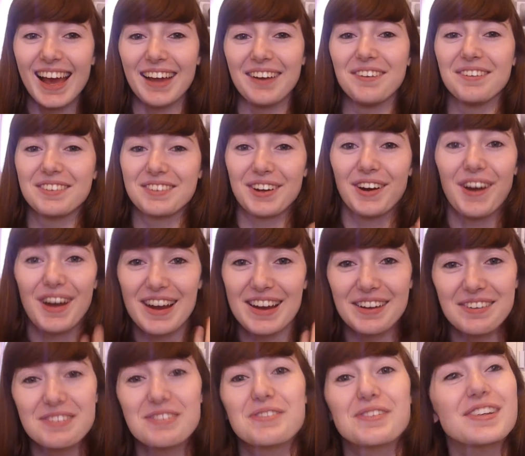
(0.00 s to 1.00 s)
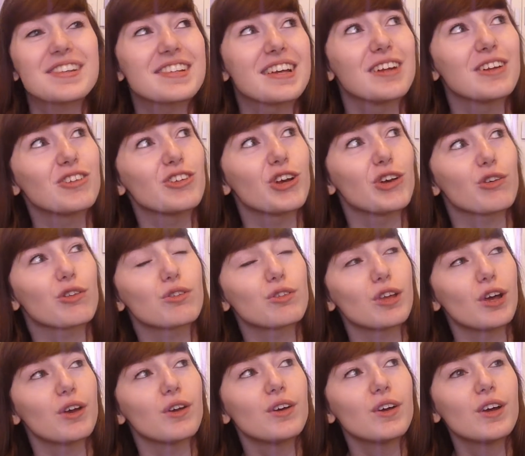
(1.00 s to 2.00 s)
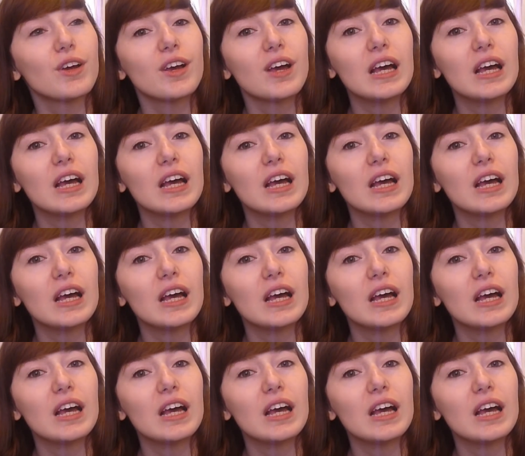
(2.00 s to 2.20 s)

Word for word: and trying not to recite the jokes so